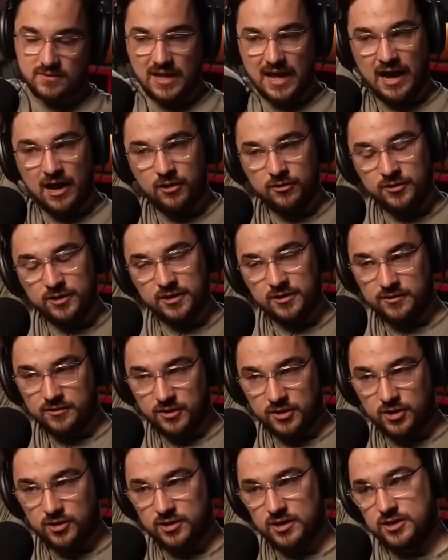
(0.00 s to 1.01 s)
how the
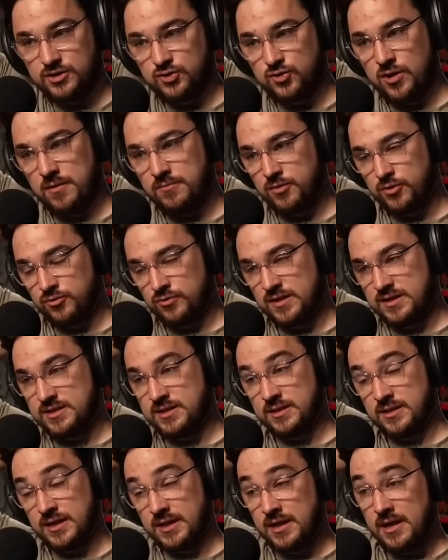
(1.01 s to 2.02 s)
cookies crumbled
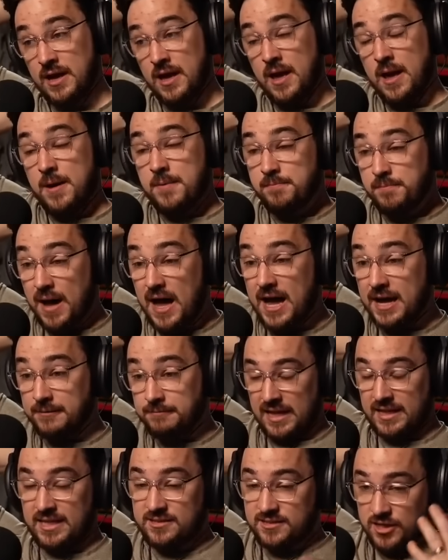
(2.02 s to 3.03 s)
recently. But
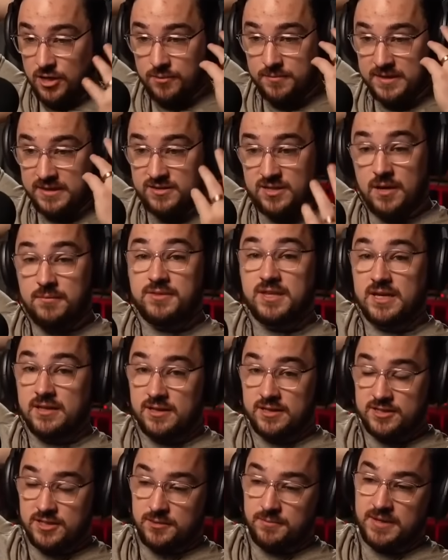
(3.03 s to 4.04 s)
at least there would be something.
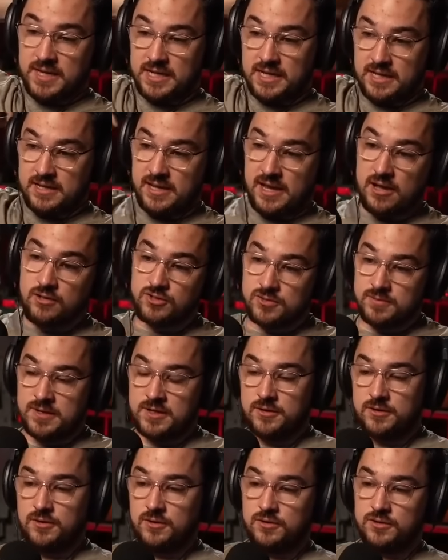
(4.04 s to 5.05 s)
At least there'd be an
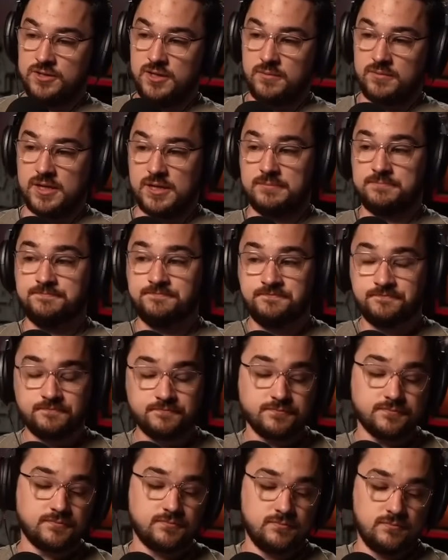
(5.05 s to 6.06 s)
announcement or something.
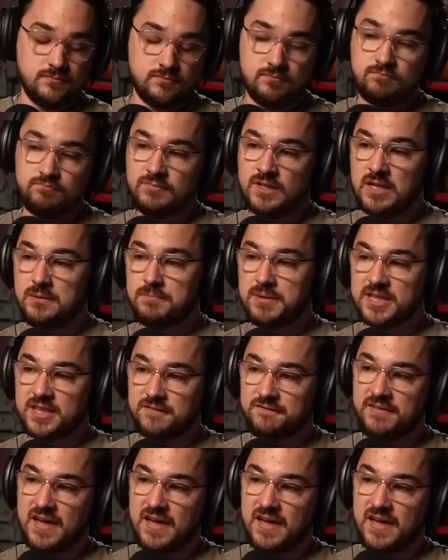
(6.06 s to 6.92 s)
But the